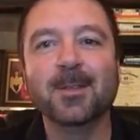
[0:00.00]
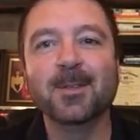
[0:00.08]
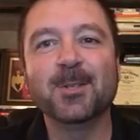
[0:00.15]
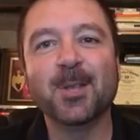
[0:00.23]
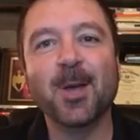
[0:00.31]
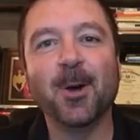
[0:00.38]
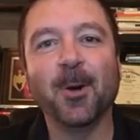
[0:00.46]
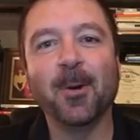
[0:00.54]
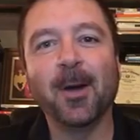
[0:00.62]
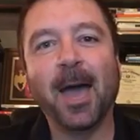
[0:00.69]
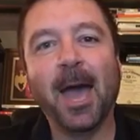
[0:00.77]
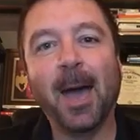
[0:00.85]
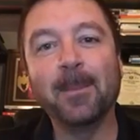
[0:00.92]
So,
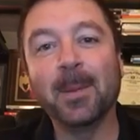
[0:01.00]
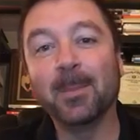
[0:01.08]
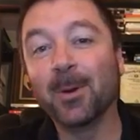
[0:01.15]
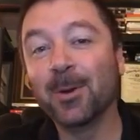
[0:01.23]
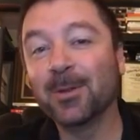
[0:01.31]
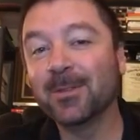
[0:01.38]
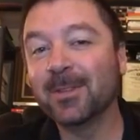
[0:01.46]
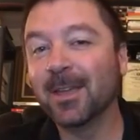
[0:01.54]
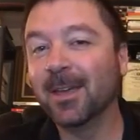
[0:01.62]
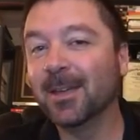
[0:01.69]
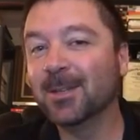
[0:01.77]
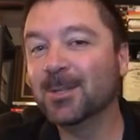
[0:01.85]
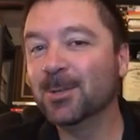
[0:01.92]
happy
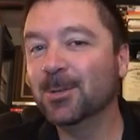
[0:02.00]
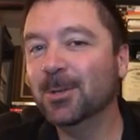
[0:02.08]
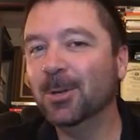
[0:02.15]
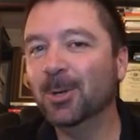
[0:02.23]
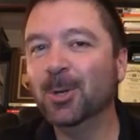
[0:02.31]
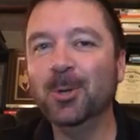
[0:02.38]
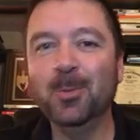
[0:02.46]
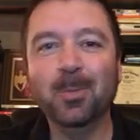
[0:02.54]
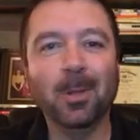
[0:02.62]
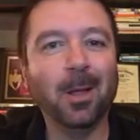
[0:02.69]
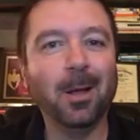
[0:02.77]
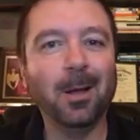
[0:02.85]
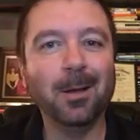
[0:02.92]
birthday to your new
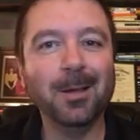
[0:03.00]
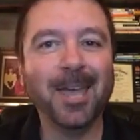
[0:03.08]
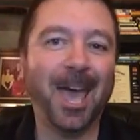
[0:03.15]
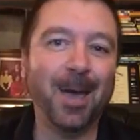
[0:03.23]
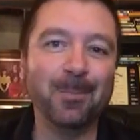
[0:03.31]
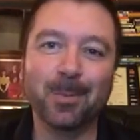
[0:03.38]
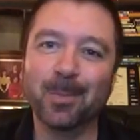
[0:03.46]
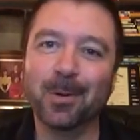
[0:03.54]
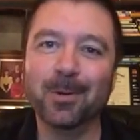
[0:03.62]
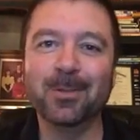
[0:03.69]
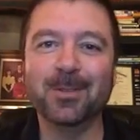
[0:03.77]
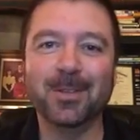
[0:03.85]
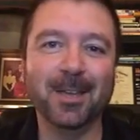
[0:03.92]
blog. Happy
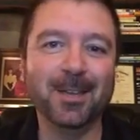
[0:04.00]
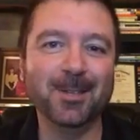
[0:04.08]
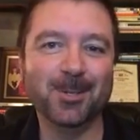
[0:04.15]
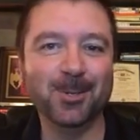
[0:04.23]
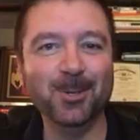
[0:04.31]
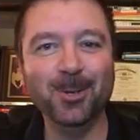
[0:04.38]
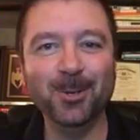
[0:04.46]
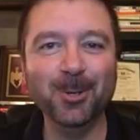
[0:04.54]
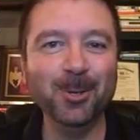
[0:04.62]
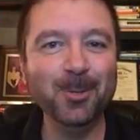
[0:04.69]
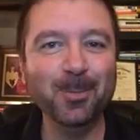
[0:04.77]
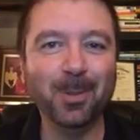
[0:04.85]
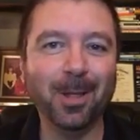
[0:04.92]
birthday to your
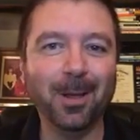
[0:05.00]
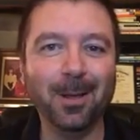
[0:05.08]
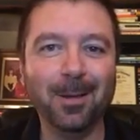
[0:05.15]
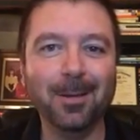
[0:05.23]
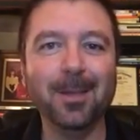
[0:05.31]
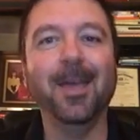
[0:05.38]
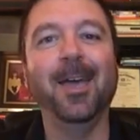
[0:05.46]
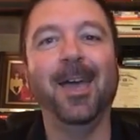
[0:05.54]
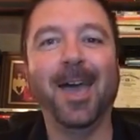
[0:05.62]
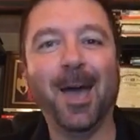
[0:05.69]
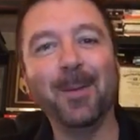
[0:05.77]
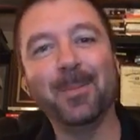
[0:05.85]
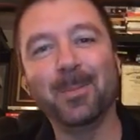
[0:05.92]
new blog.
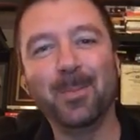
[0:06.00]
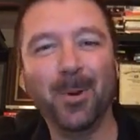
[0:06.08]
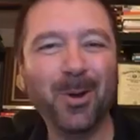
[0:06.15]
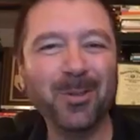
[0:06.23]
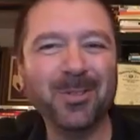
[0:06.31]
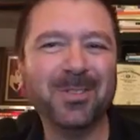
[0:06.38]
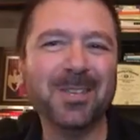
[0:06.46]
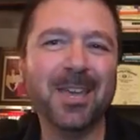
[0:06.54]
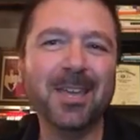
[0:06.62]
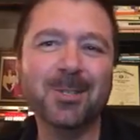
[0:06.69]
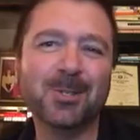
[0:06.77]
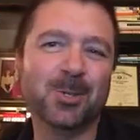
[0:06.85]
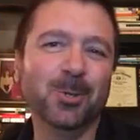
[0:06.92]
Happy
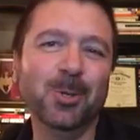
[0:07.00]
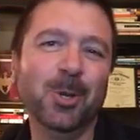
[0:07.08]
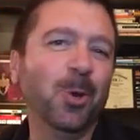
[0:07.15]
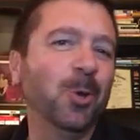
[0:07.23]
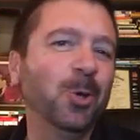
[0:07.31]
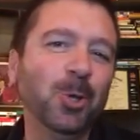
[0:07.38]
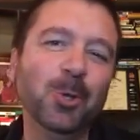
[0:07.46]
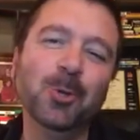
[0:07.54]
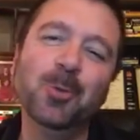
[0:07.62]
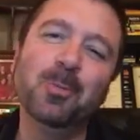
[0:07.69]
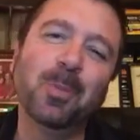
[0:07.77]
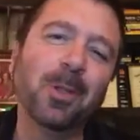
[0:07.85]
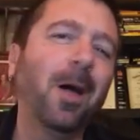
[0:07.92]
birthday to your
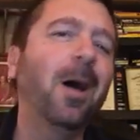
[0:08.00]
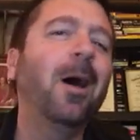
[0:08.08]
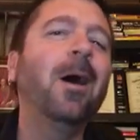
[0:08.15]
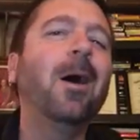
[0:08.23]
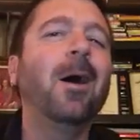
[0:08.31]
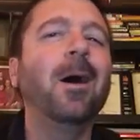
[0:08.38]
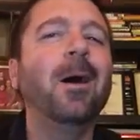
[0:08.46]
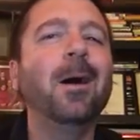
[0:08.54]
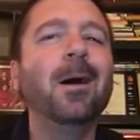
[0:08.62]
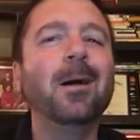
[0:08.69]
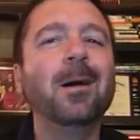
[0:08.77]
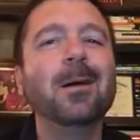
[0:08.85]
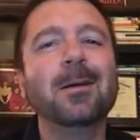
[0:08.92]
new
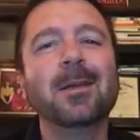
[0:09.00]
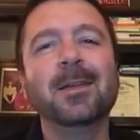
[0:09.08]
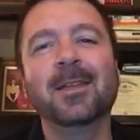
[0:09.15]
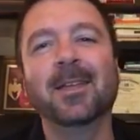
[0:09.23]
blog.